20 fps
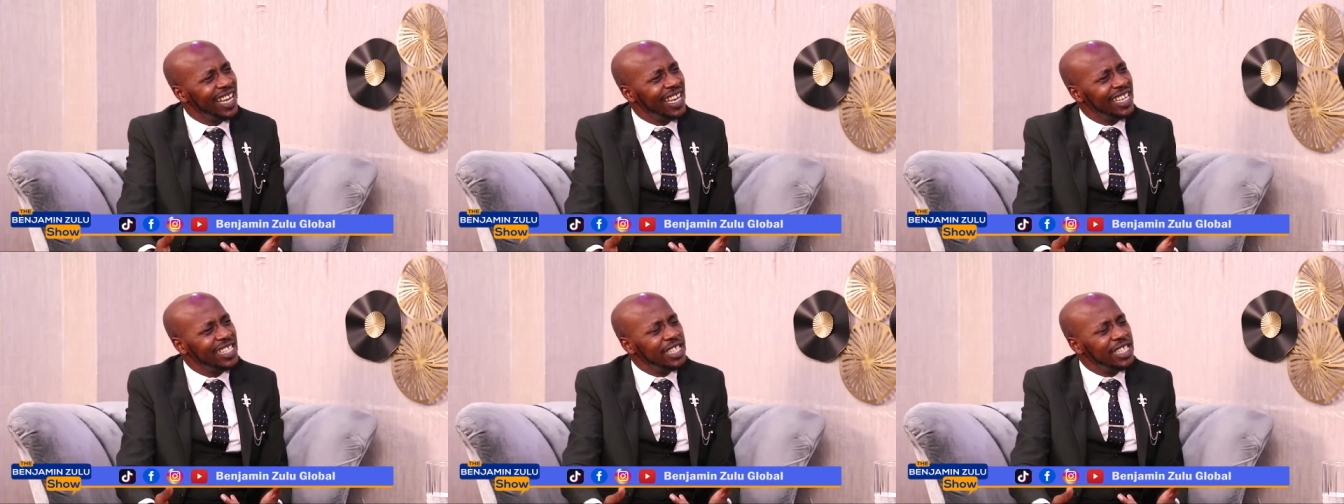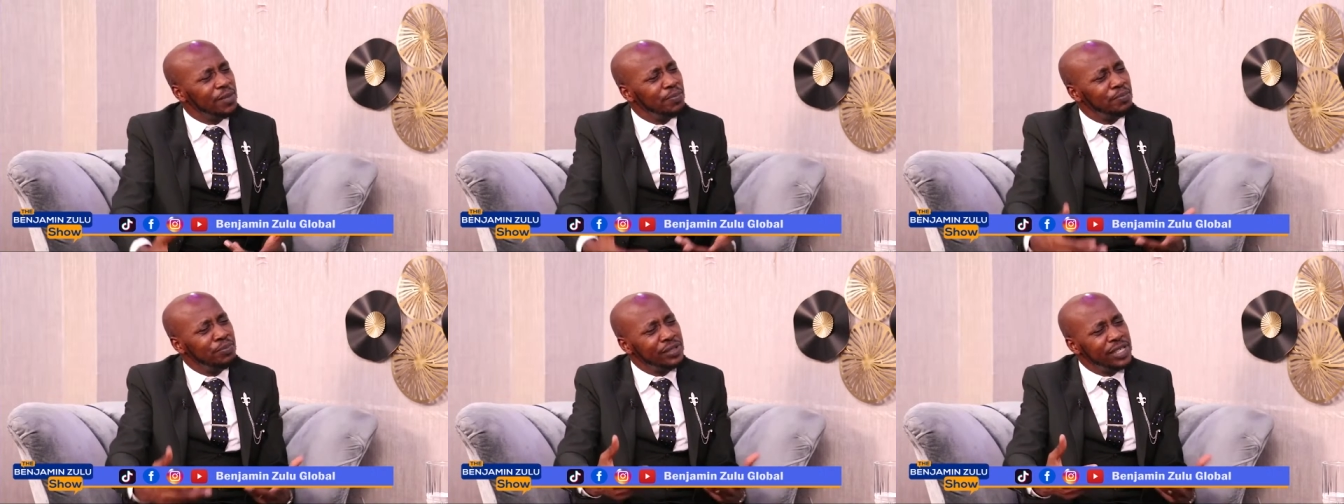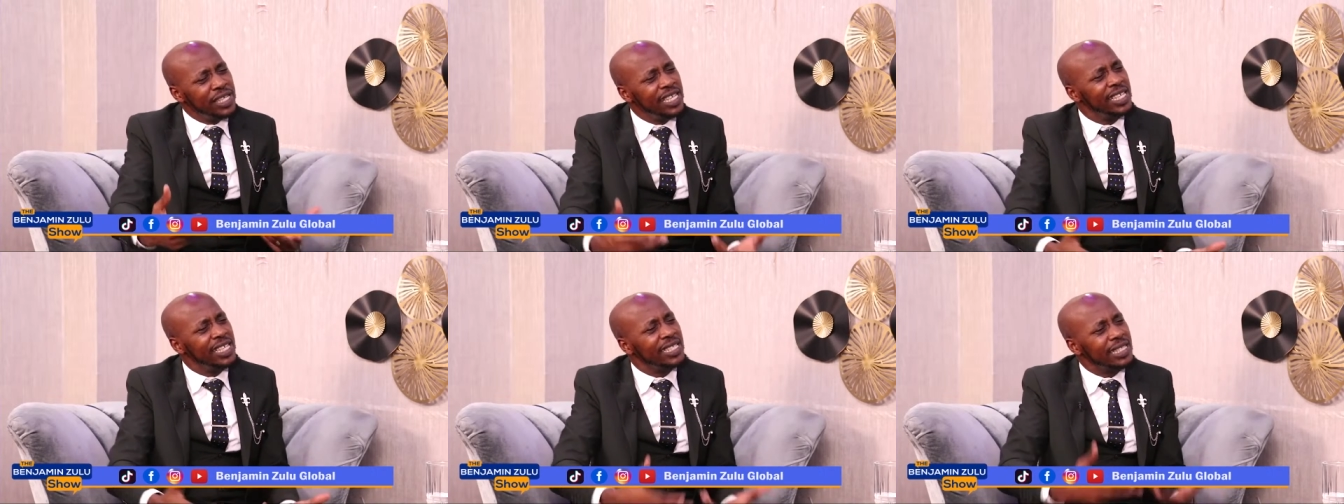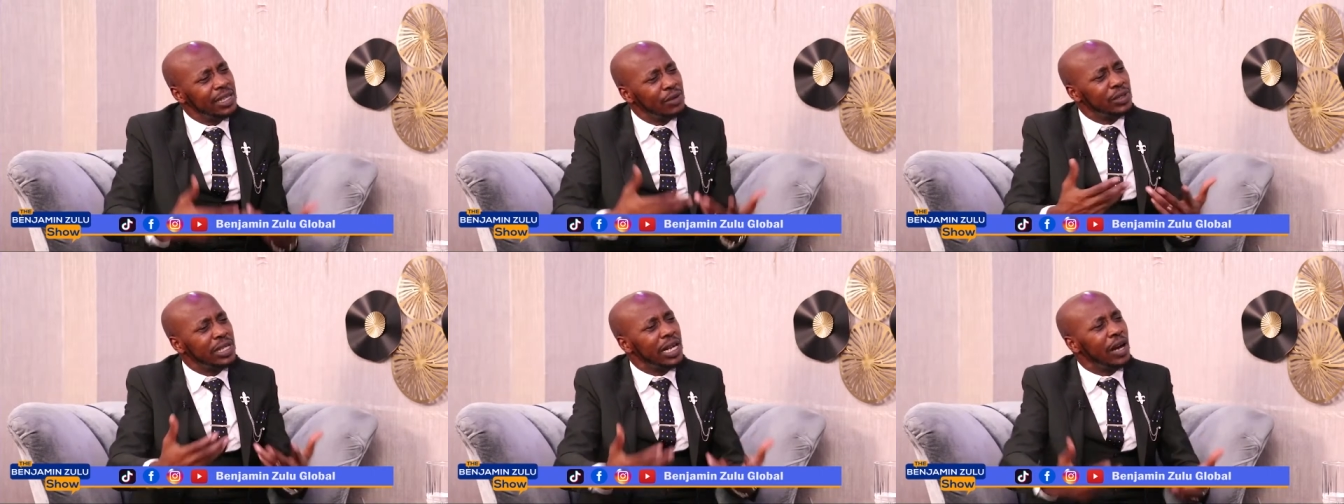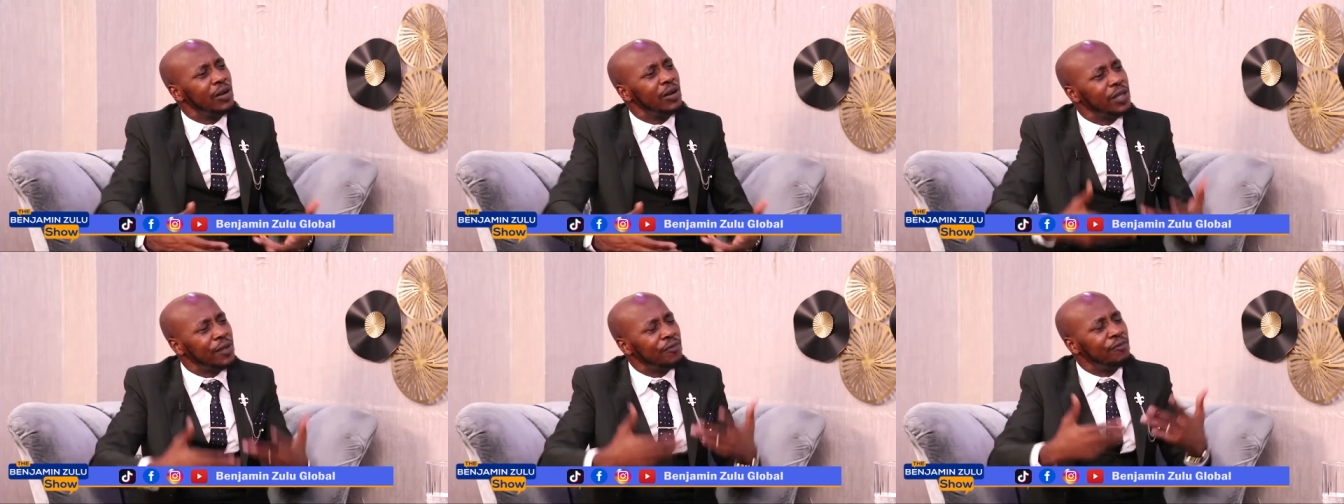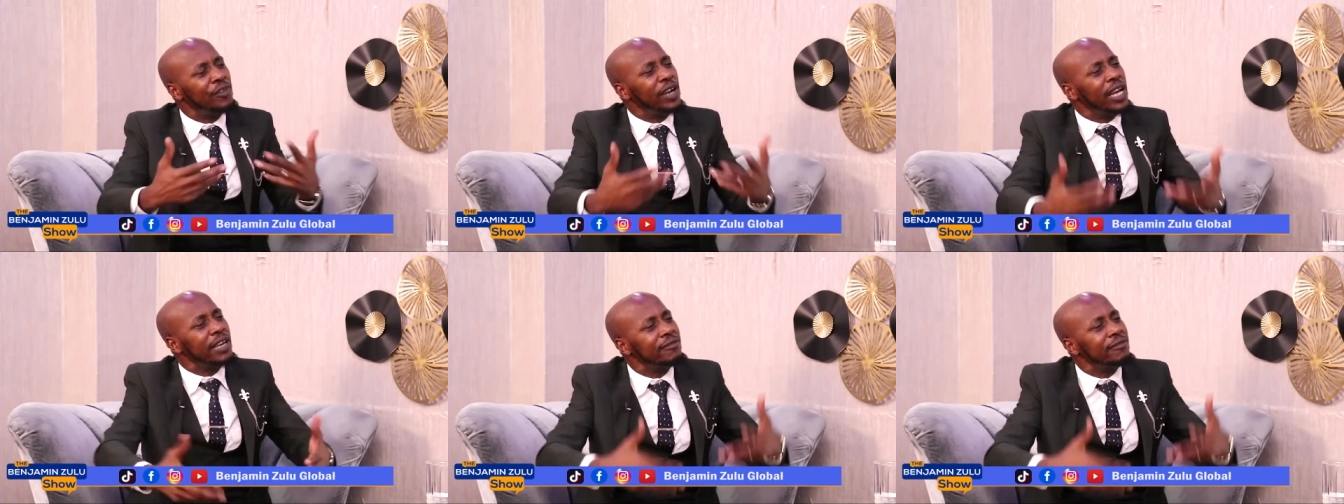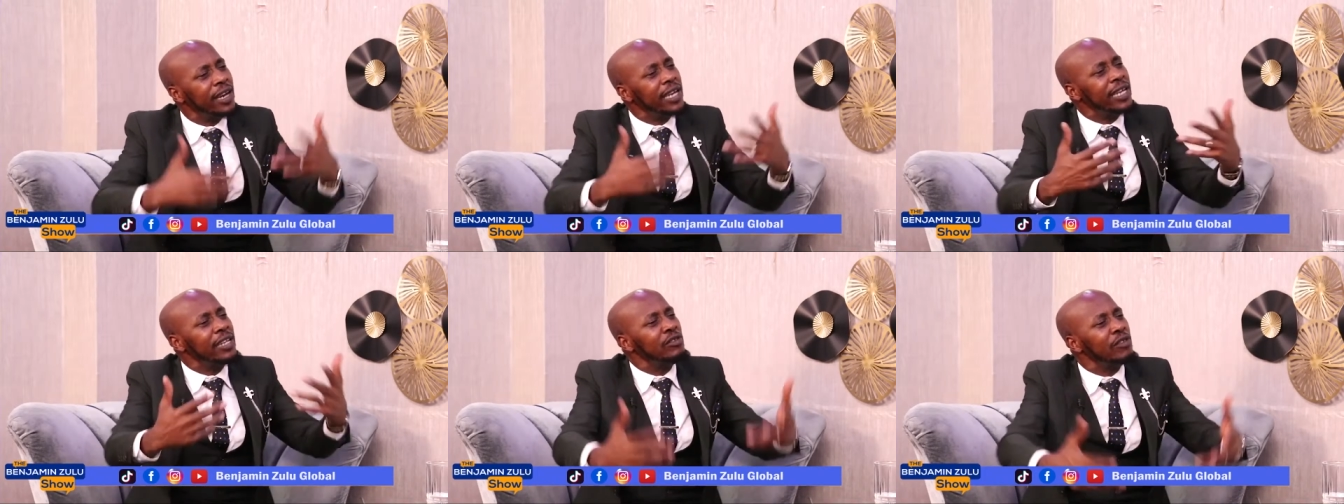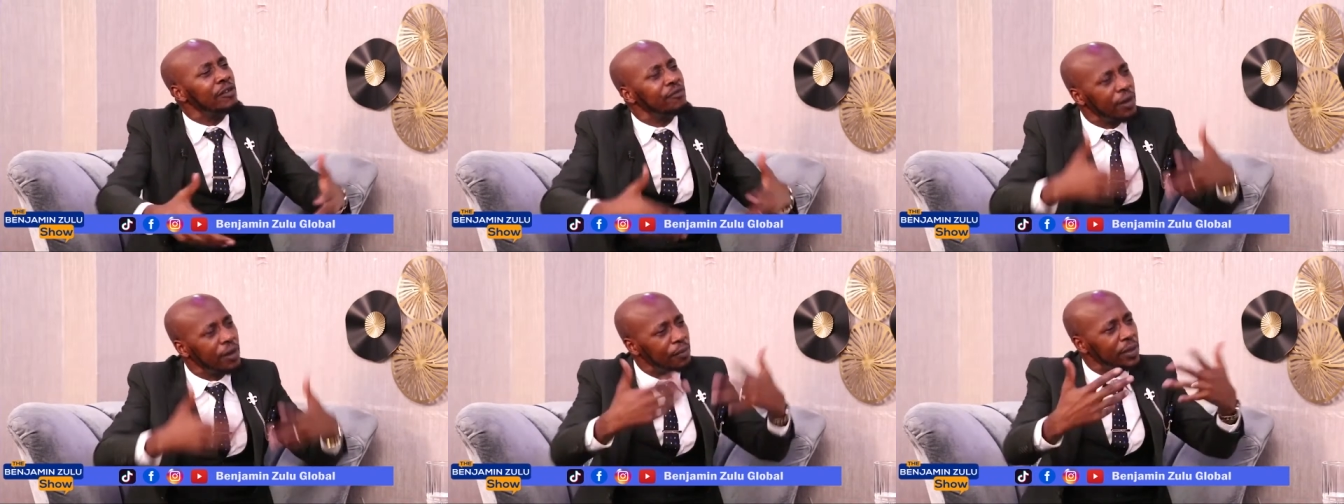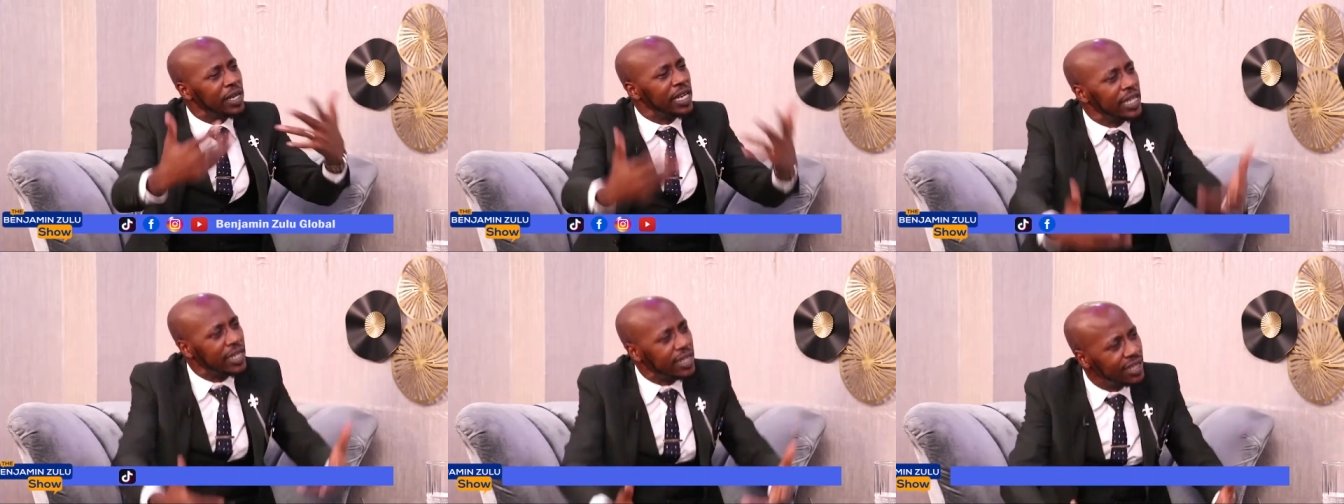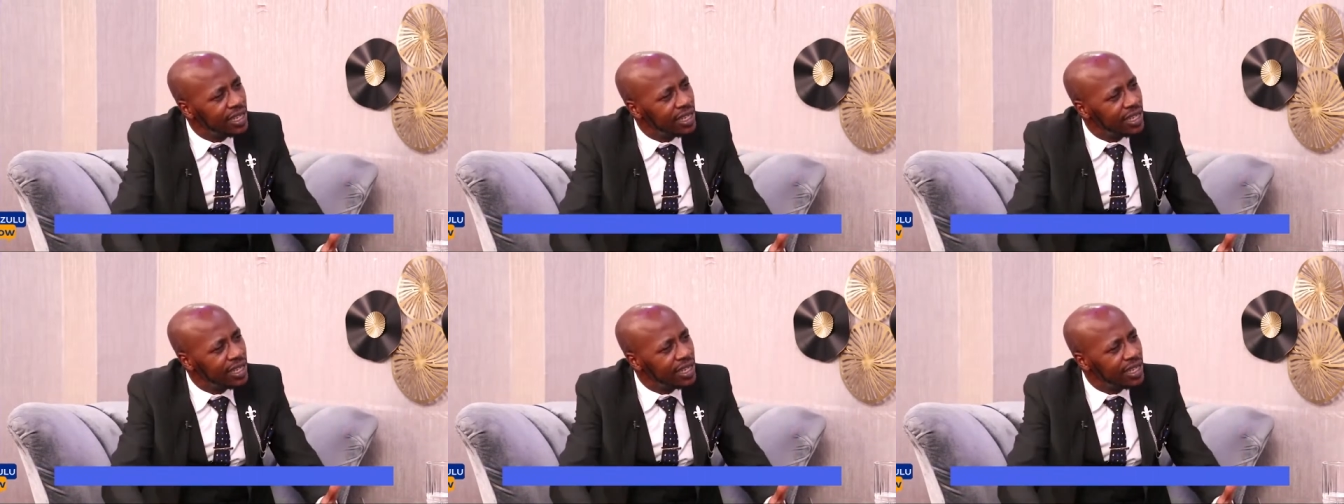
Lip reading: She brings out now the flavor in your family.